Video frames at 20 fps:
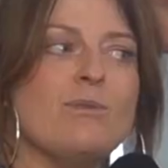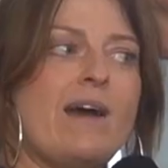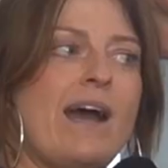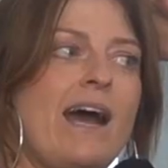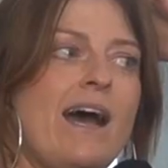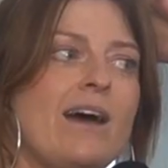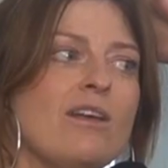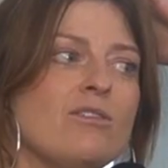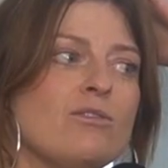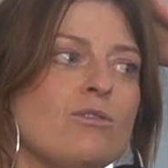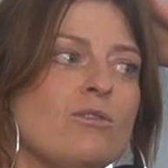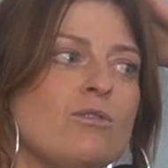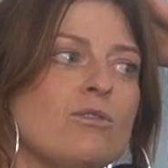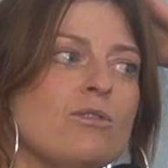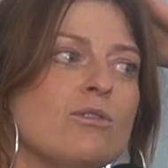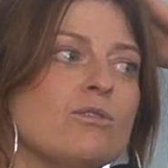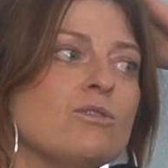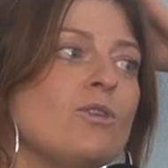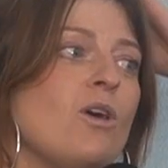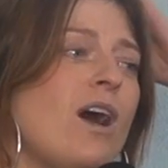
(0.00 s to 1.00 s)
what I thought.
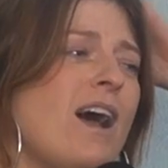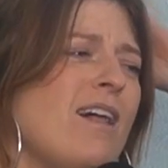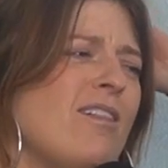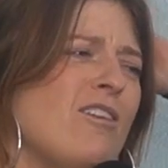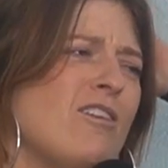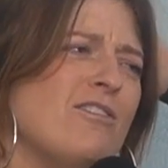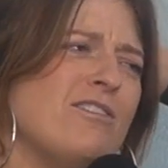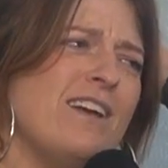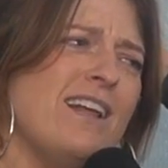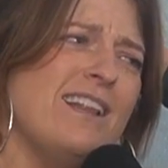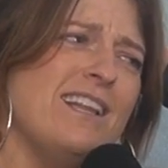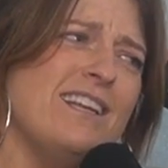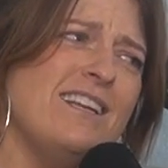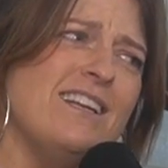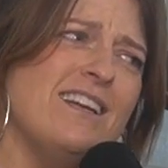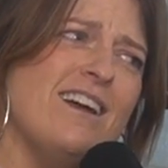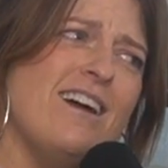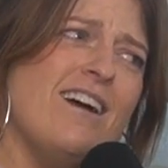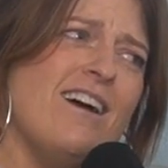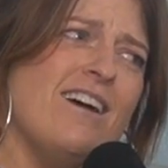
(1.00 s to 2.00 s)
No, I love Alan
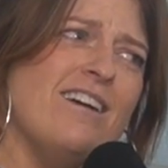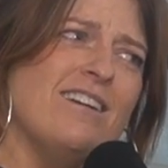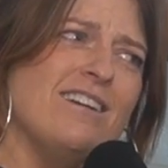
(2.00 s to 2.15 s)
Carr.